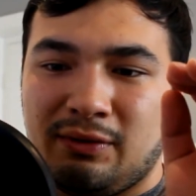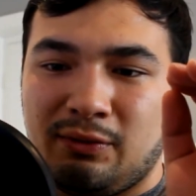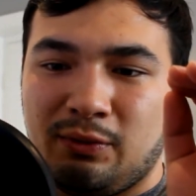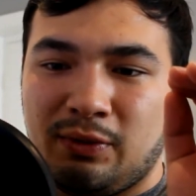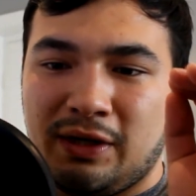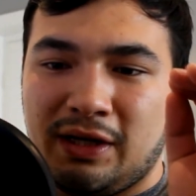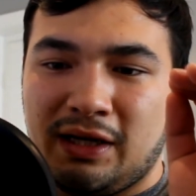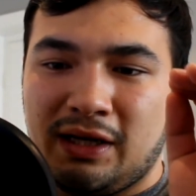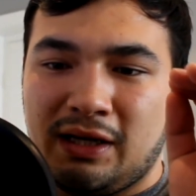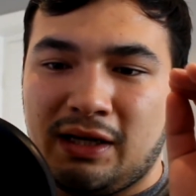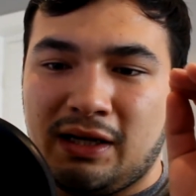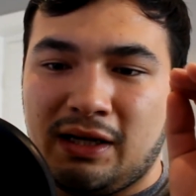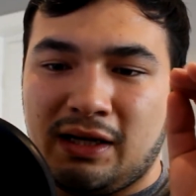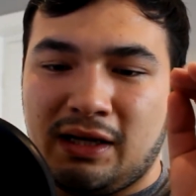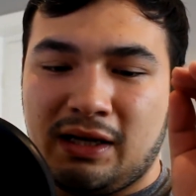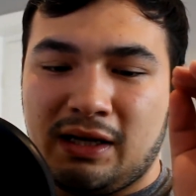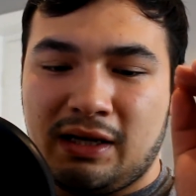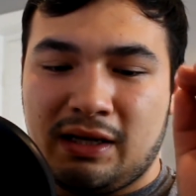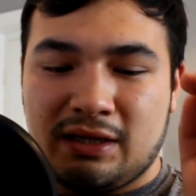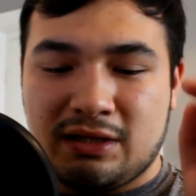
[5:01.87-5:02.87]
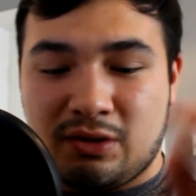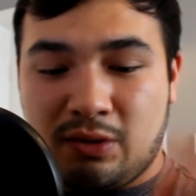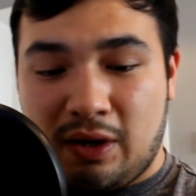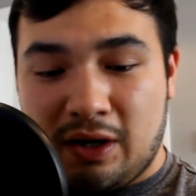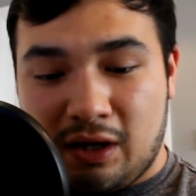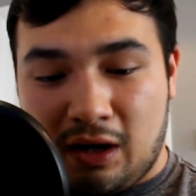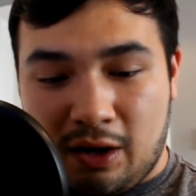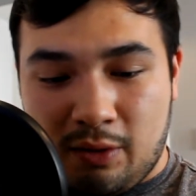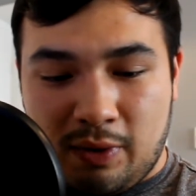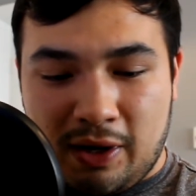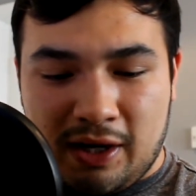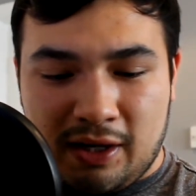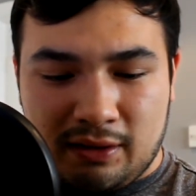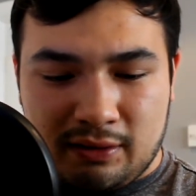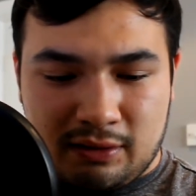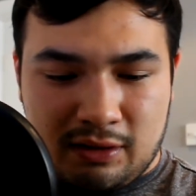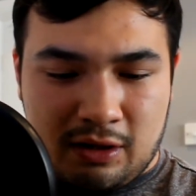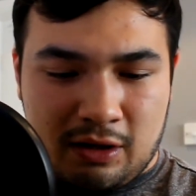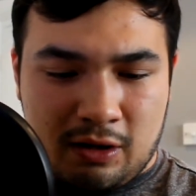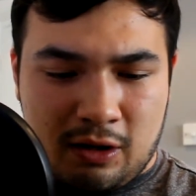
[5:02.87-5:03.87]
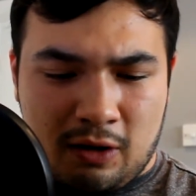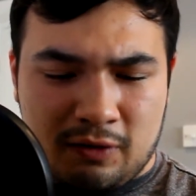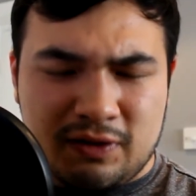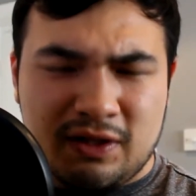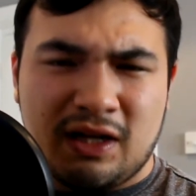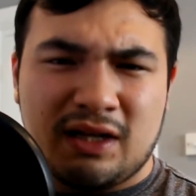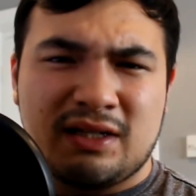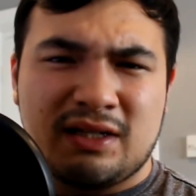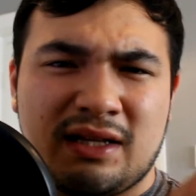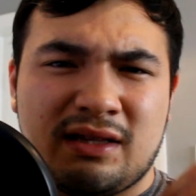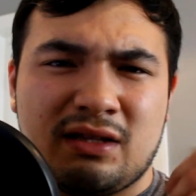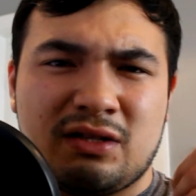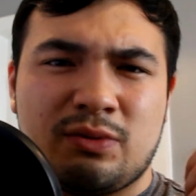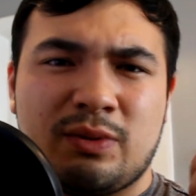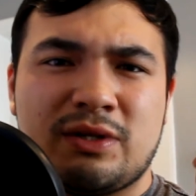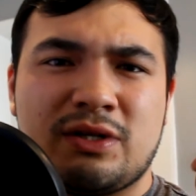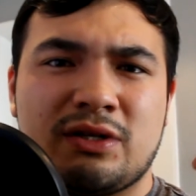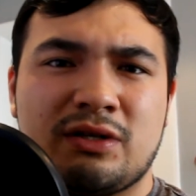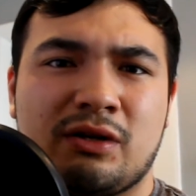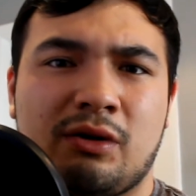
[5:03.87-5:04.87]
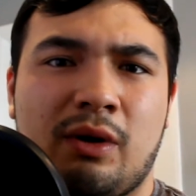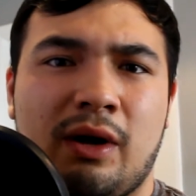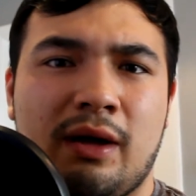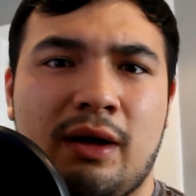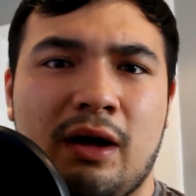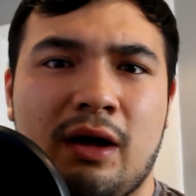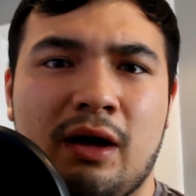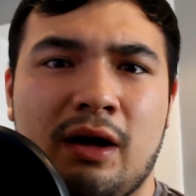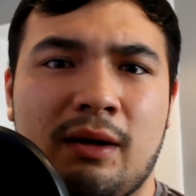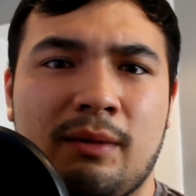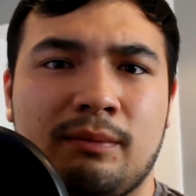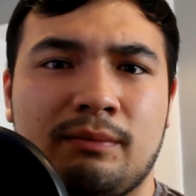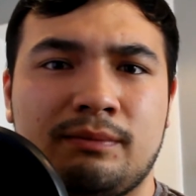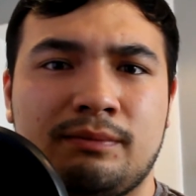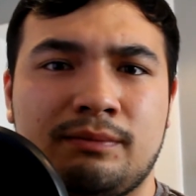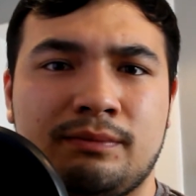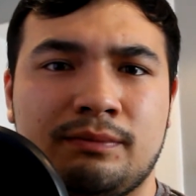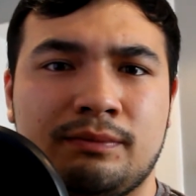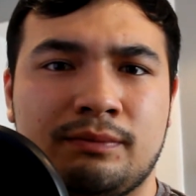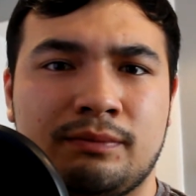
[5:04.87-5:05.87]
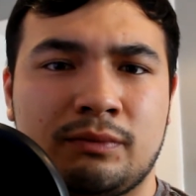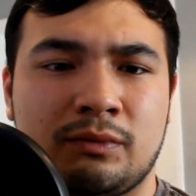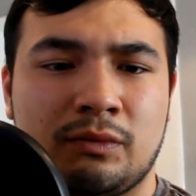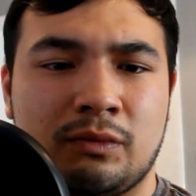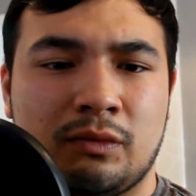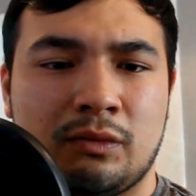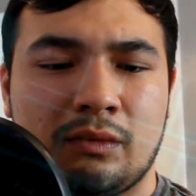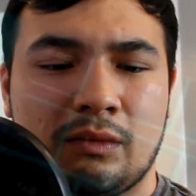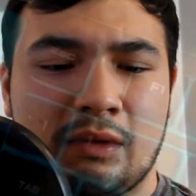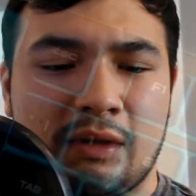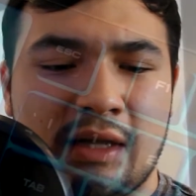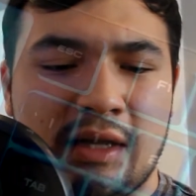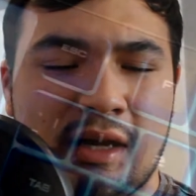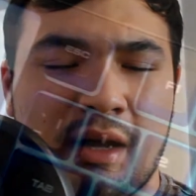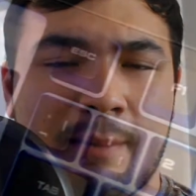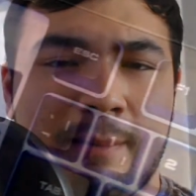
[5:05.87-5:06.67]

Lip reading: It's quite lightweight. Obviously I the switches are quite they're like